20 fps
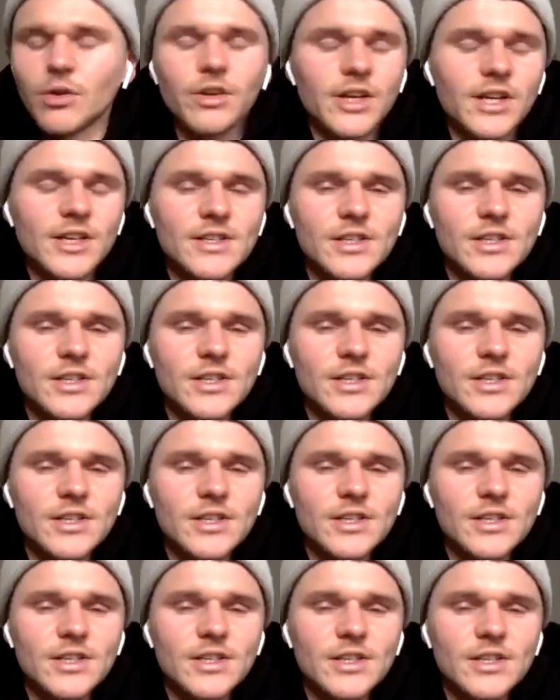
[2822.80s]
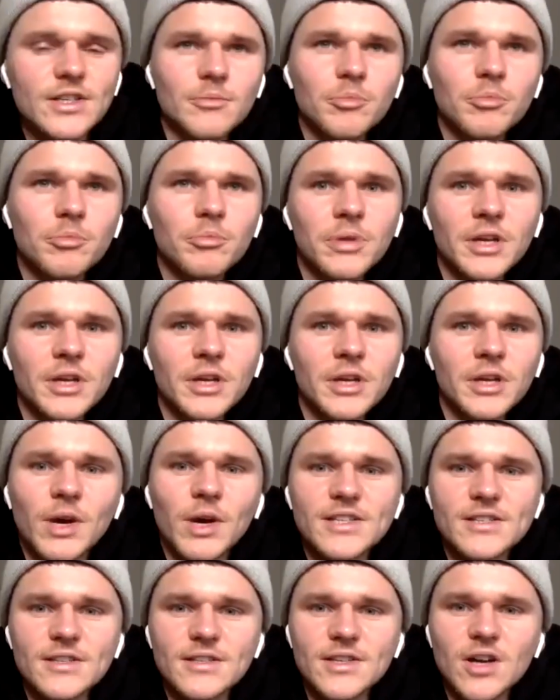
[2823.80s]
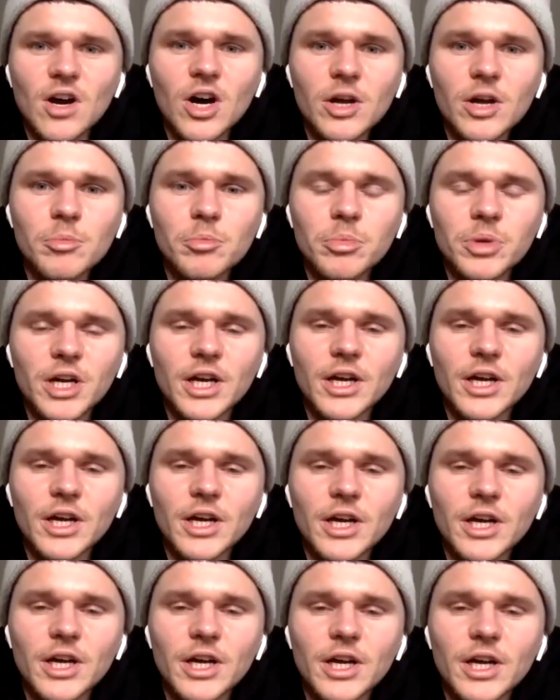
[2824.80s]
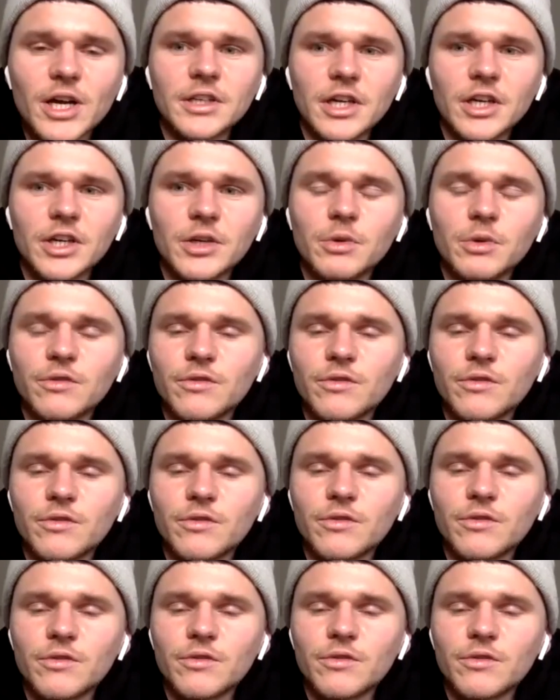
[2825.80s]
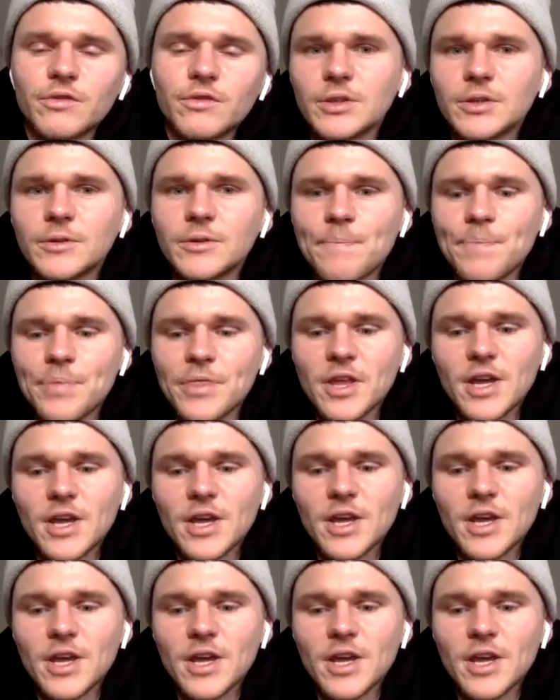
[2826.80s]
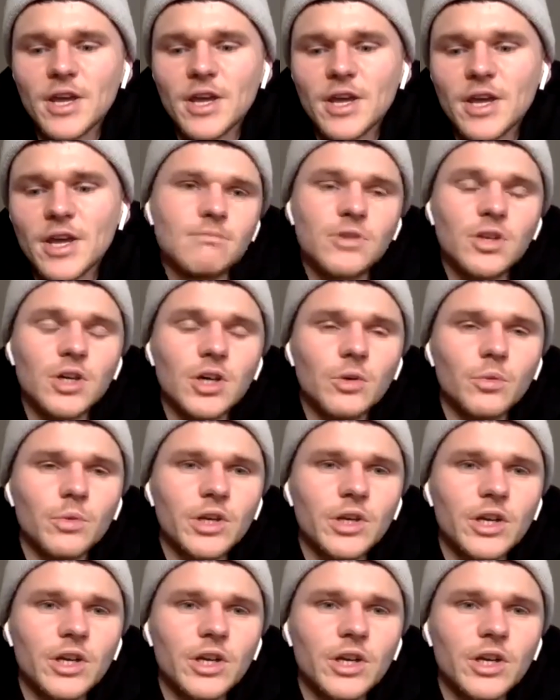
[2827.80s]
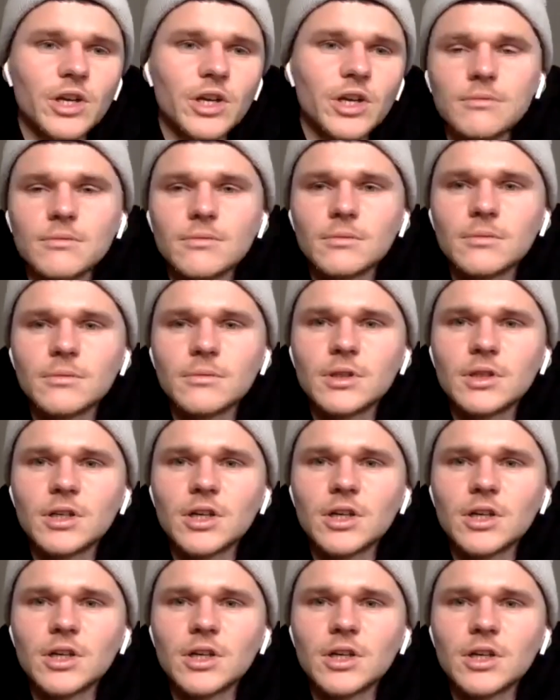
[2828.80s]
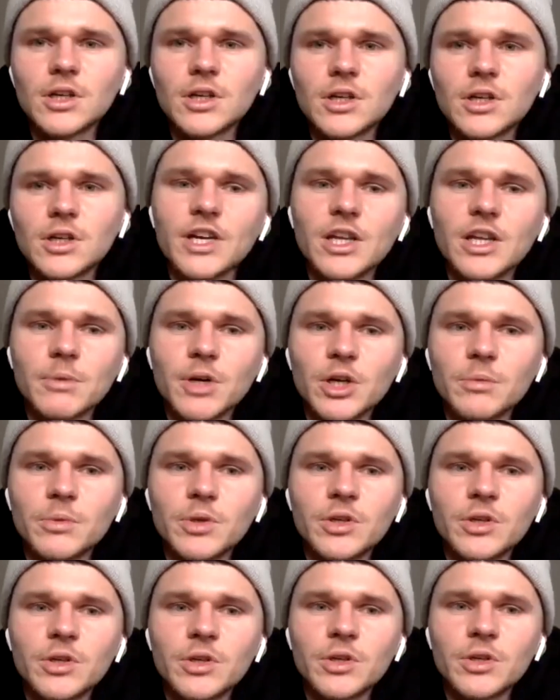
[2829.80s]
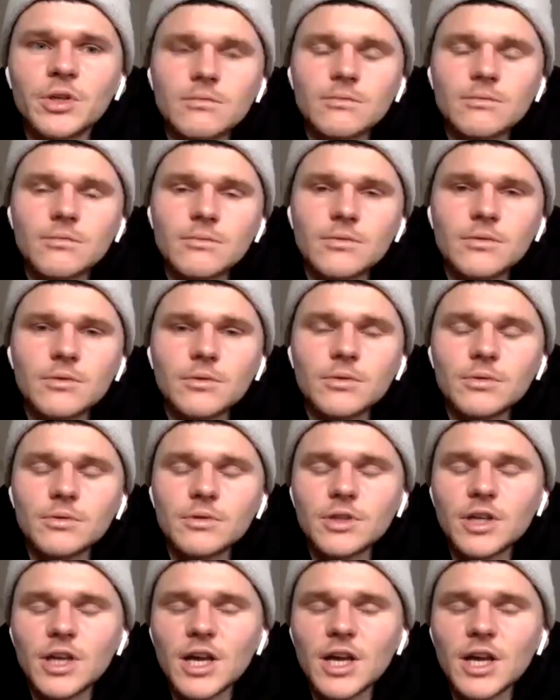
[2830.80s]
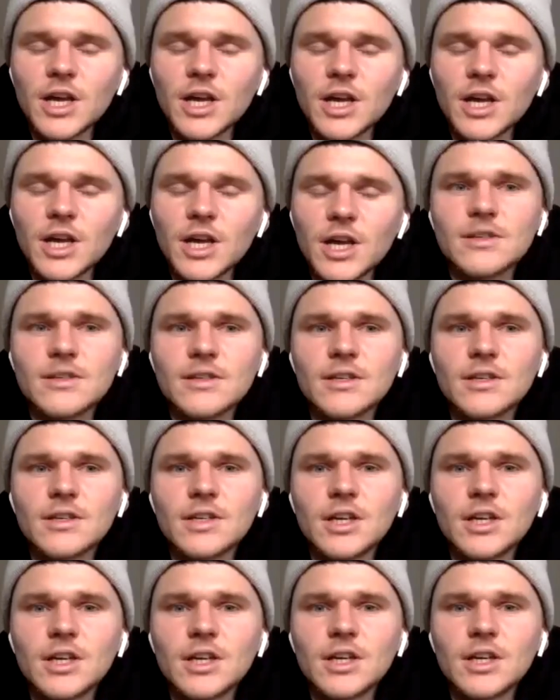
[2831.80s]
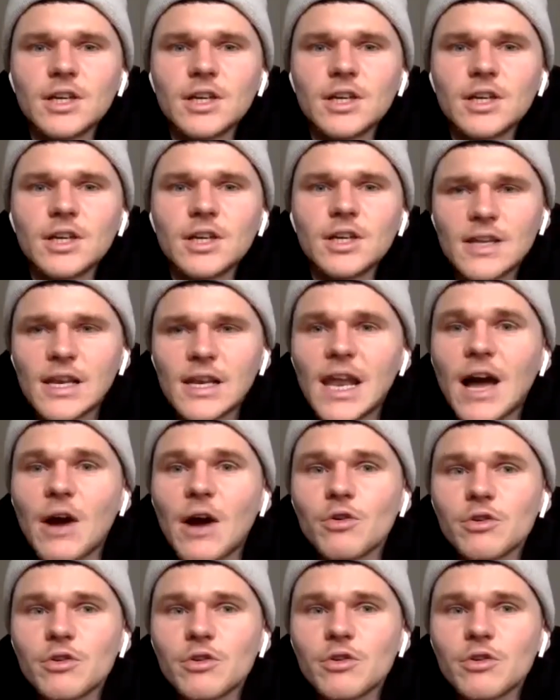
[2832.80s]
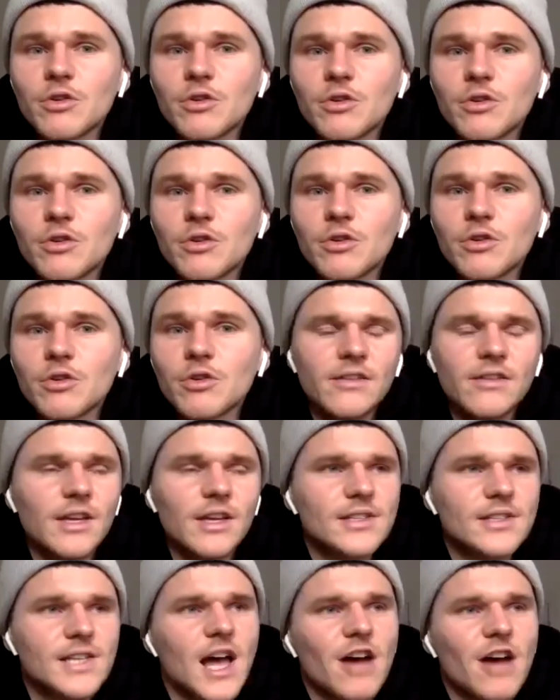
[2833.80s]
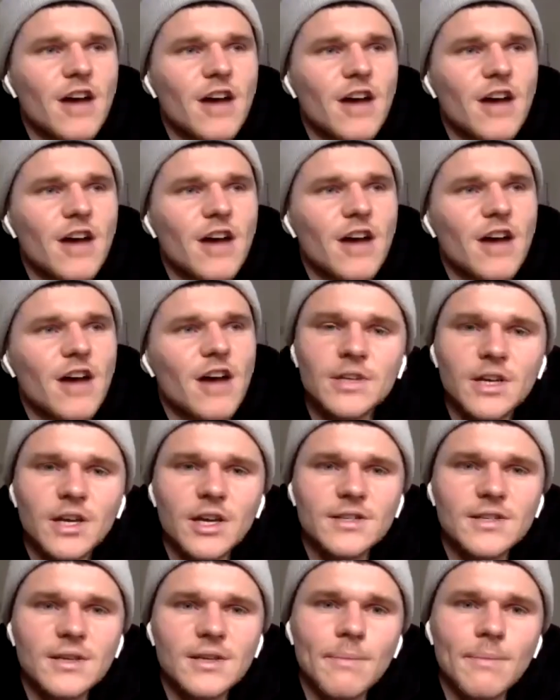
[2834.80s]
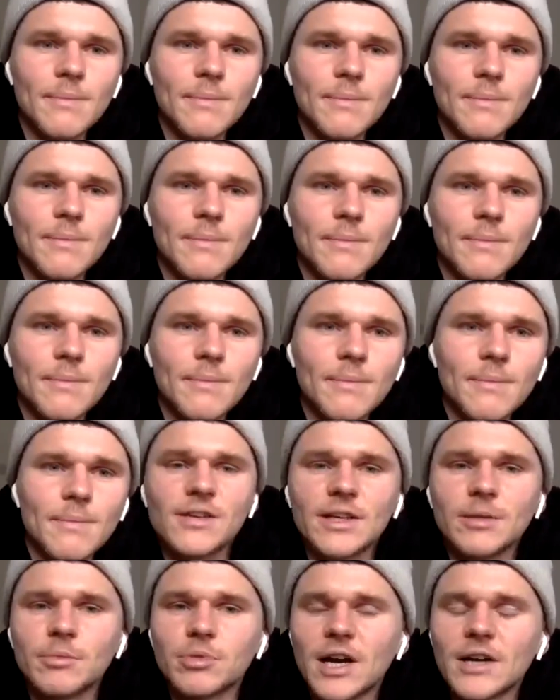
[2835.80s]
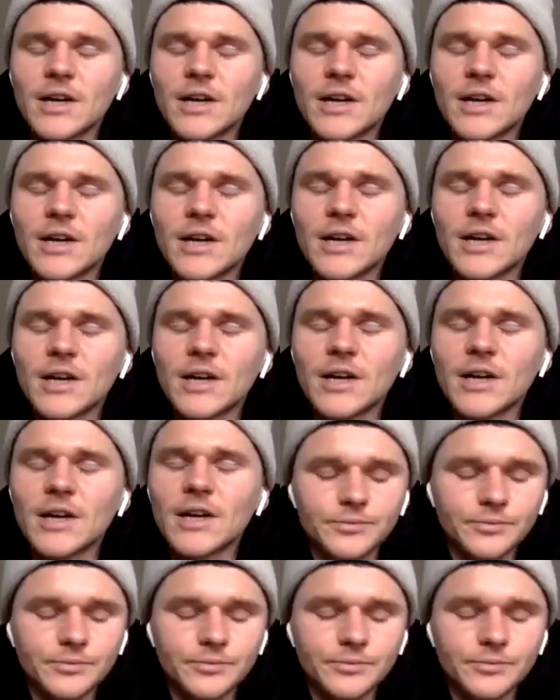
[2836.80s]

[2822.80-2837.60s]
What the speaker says: not that it's been a waste of time, but that, you know, we've got to accept that we can't work on it at the moment. And it's allowed me, if anything, to have more time to manage the Be More Athlete brand as well.